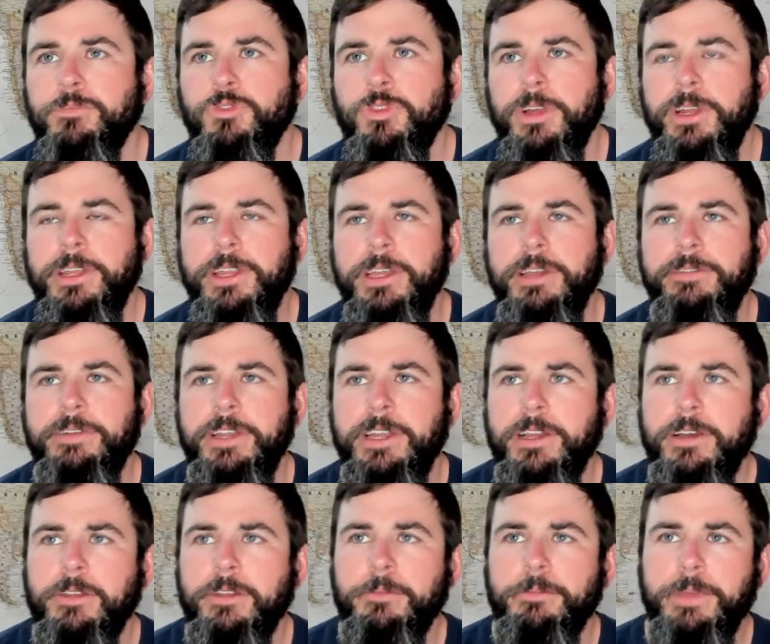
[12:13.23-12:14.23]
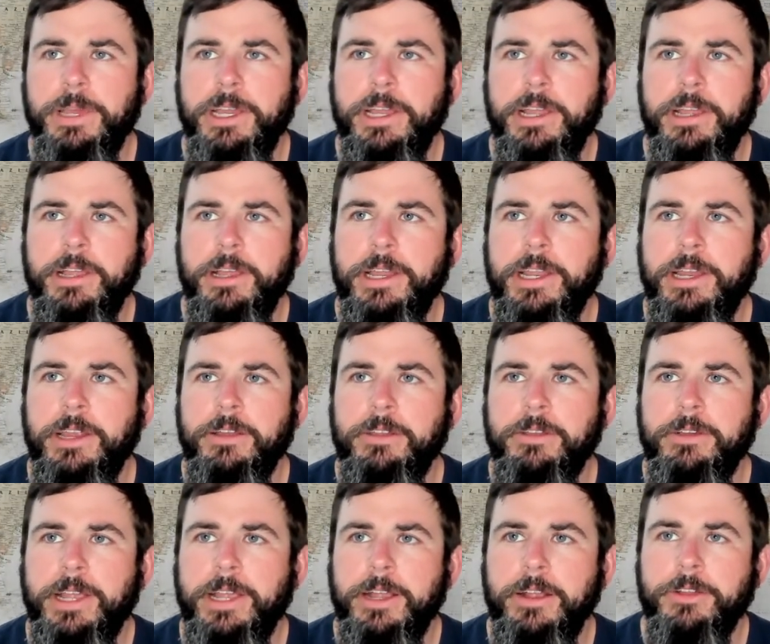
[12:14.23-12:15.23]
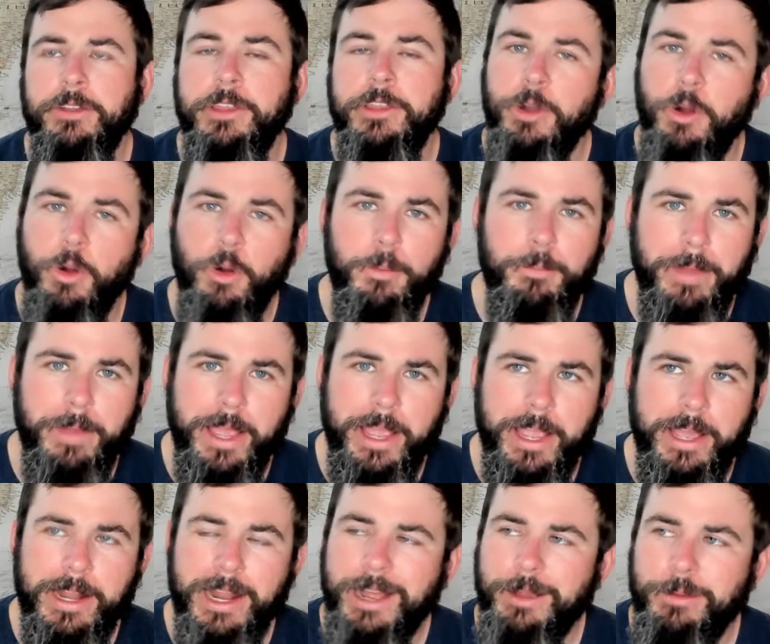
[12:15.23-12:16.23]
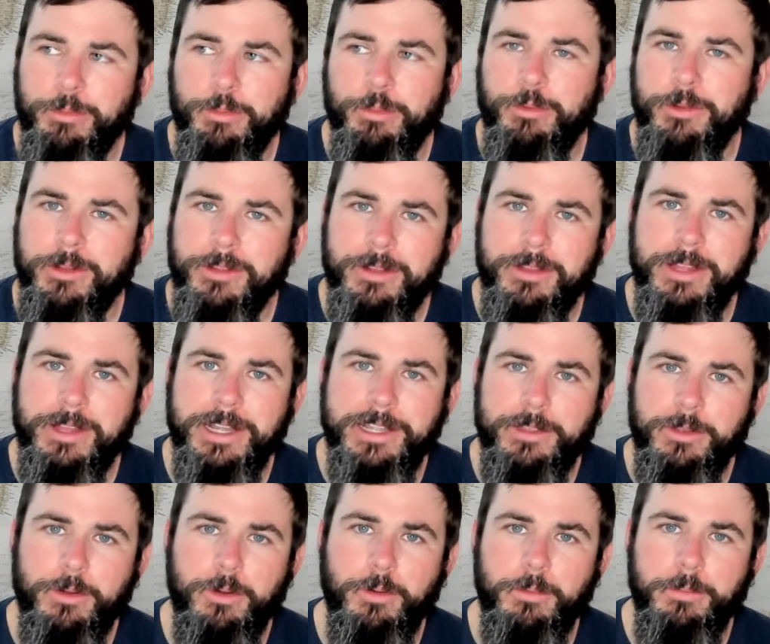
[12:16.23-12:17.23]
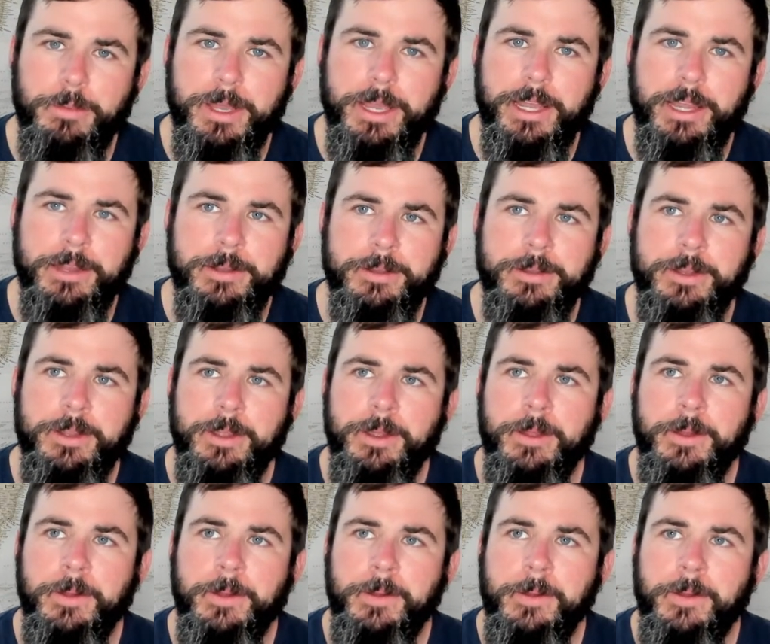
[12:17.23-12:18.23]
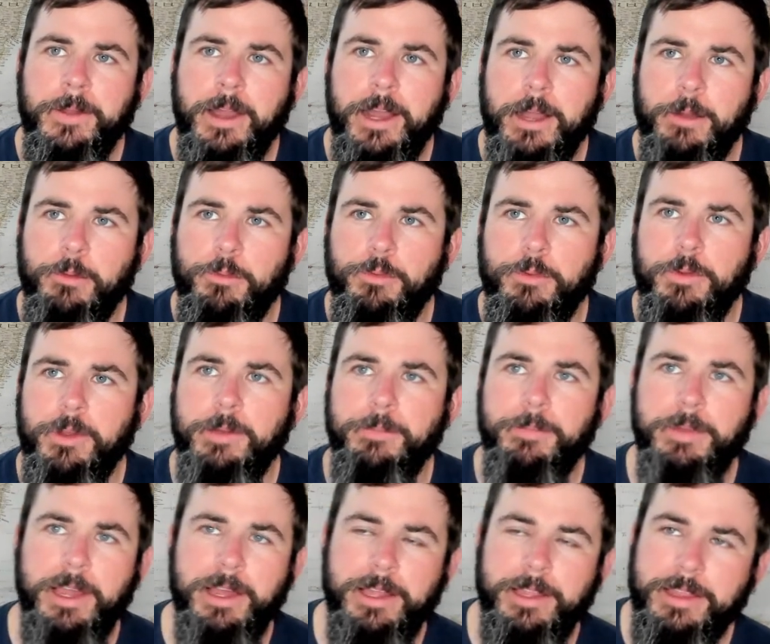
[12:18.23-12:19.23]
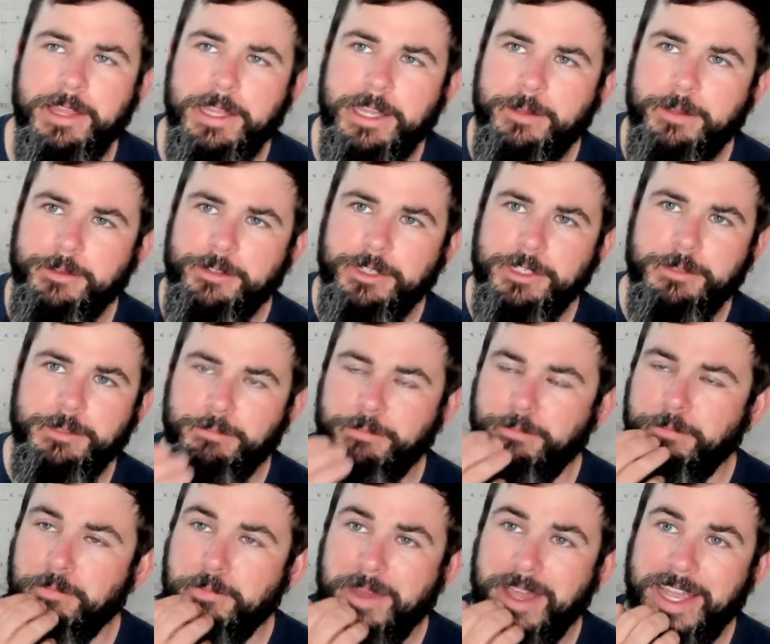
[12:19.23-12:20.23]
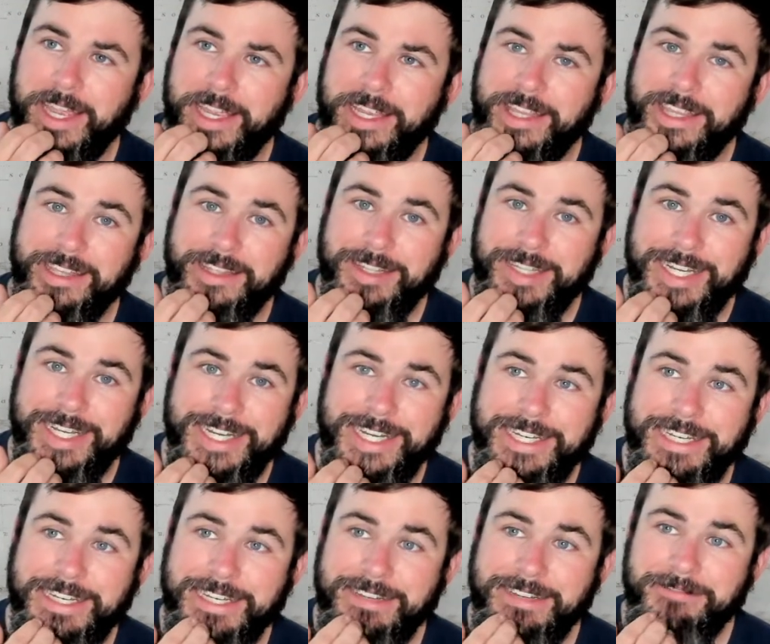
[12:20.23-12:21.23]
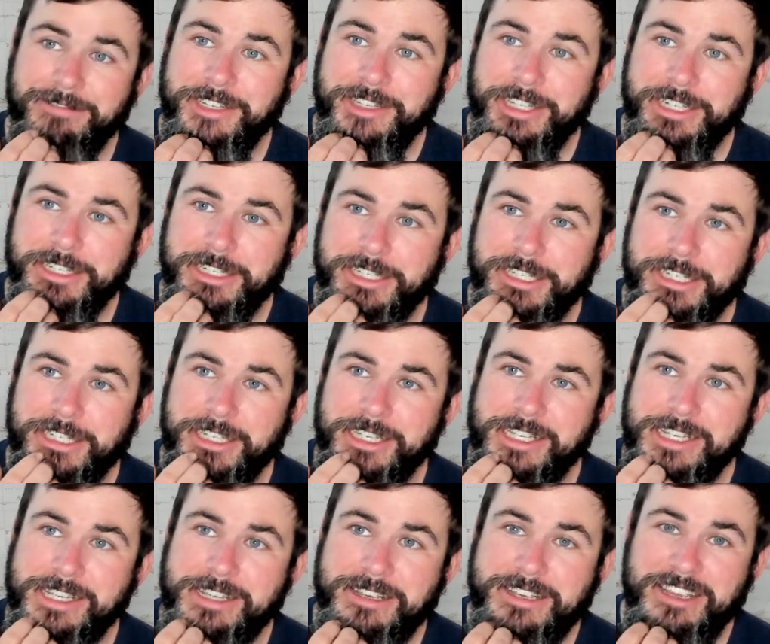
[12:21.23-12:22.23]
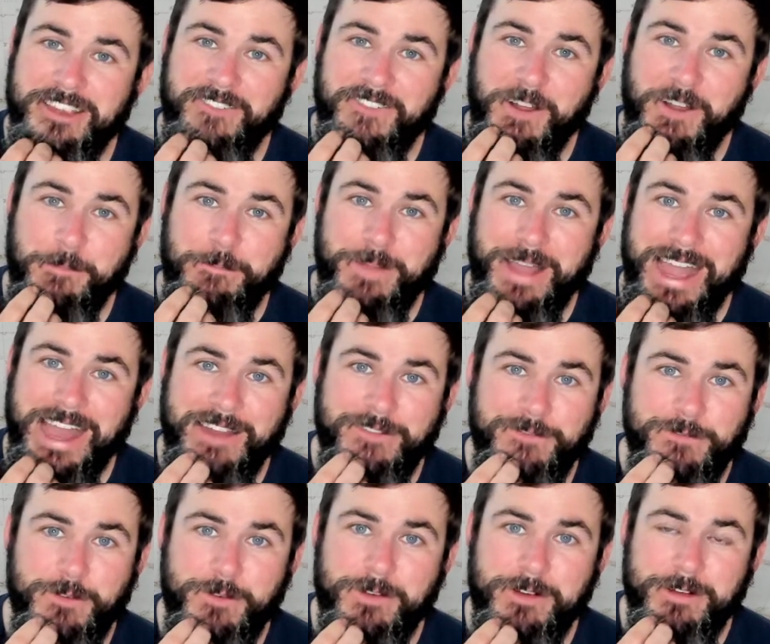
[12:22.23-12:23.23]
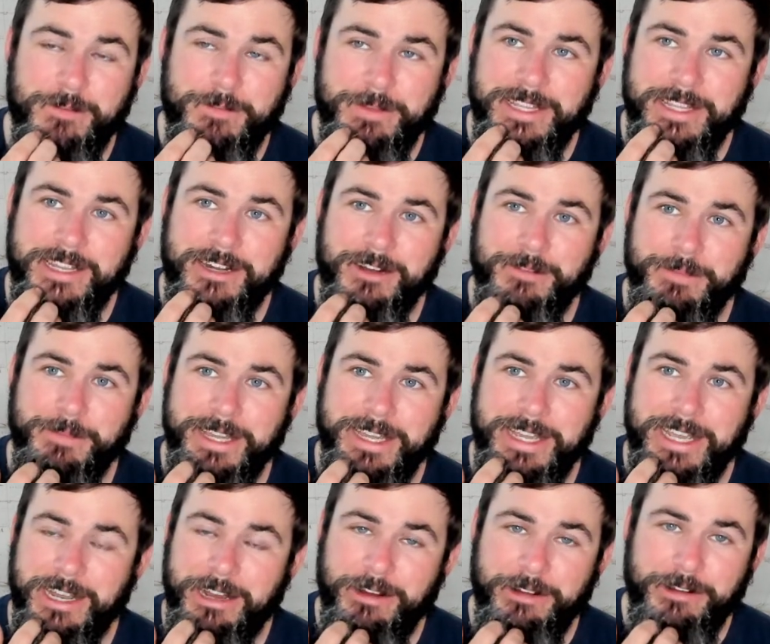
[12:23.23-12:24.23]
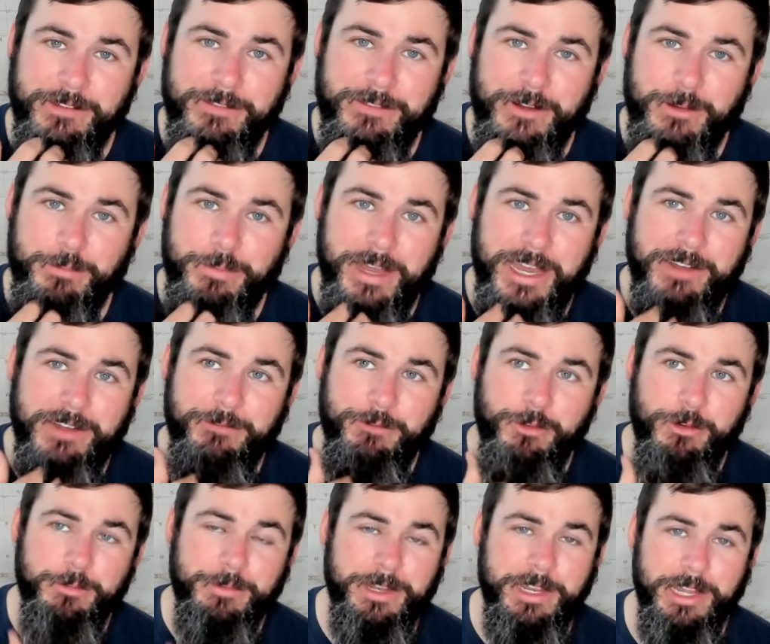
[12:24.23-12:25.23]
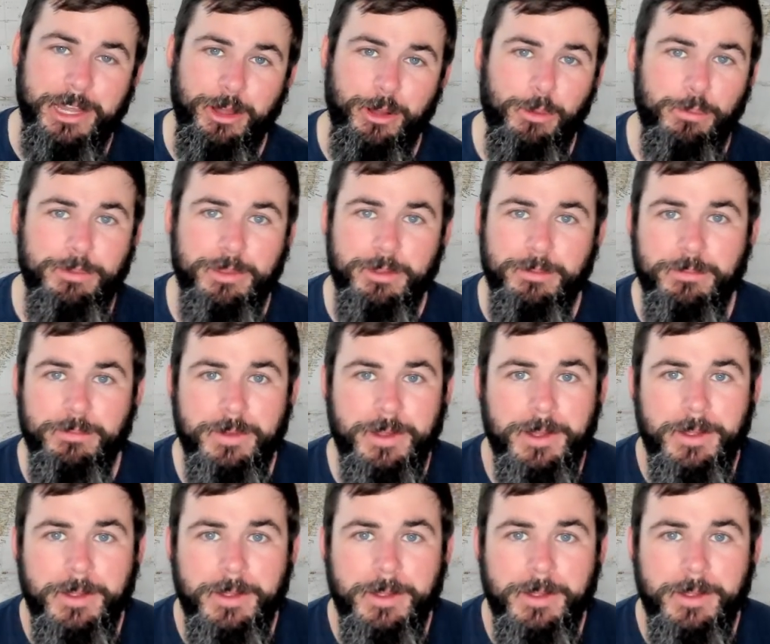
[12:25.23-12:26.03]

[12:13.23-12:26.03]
to think of any other character. The old man, I really liked the old man. I think he was just made to like. You just felt bad for him, and then our main character felt bad for him and helped him